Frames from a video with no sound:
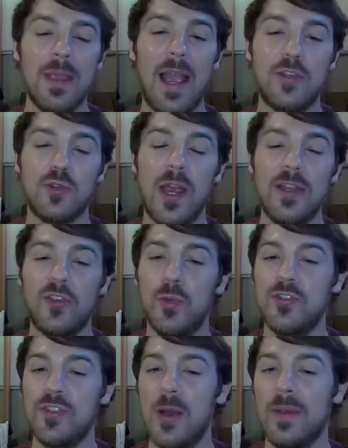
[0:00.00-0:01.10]
I tried to
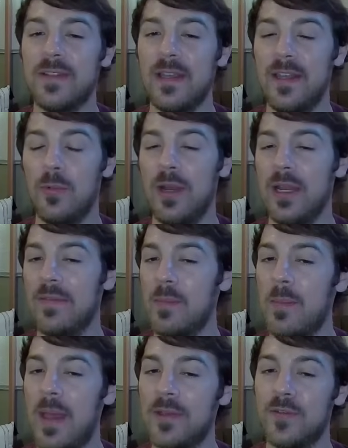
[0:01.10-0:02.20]
switch out because I didn't want to give them
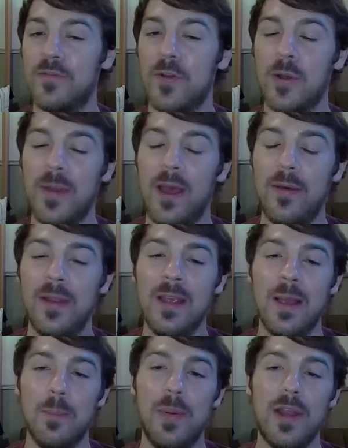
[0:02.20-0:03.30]
a massive farm down,
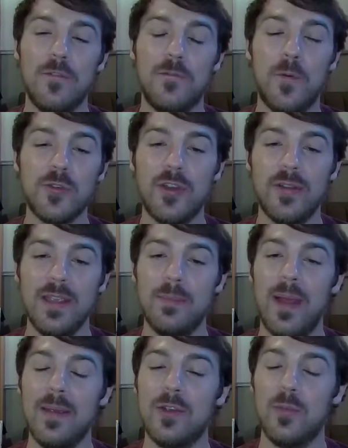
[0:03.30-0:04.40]
but unfortunately
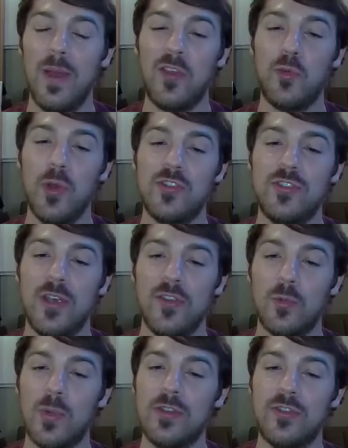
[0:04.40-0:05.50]
my switch
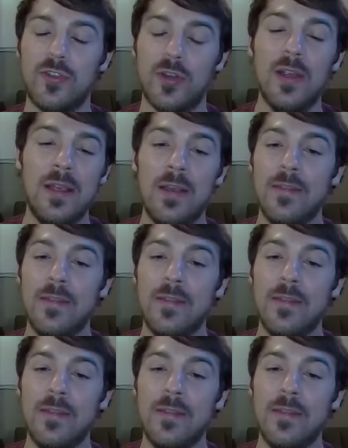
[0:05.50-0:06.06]
doesn't register.